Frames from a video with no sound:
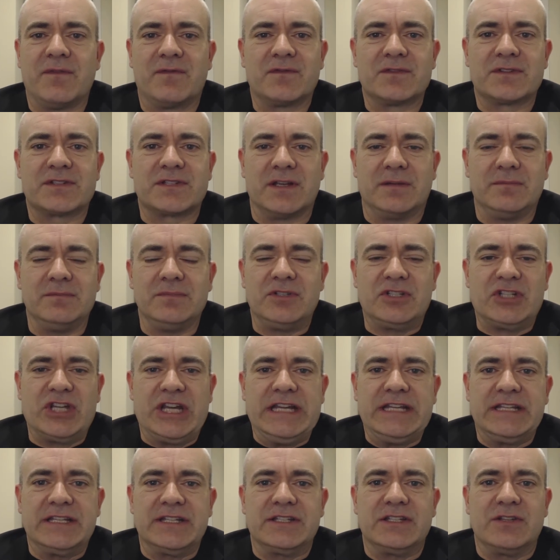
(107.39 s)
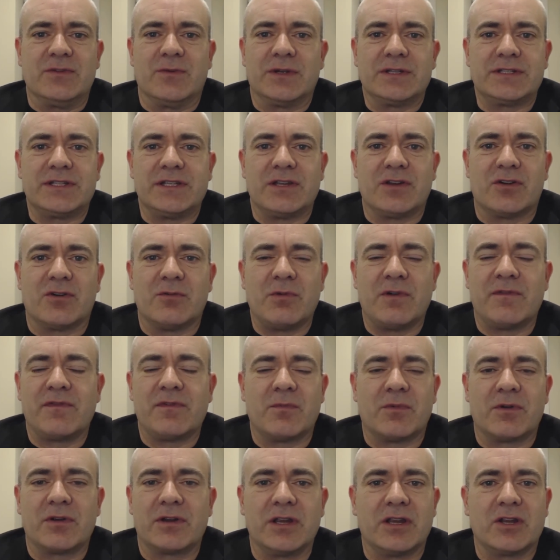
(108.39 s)
If something changes and you want to take your home off
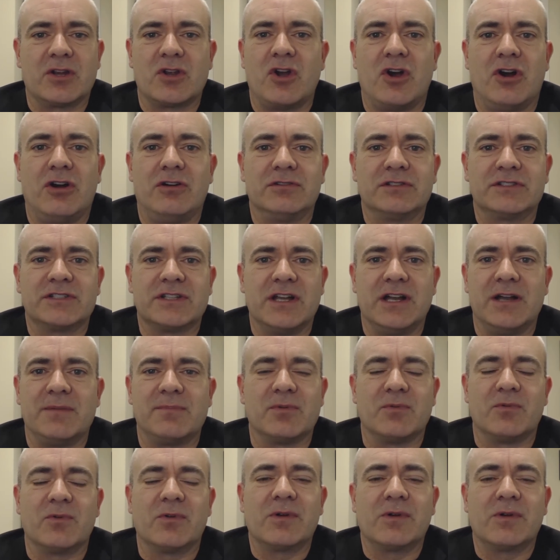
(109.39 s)
the market, call us up.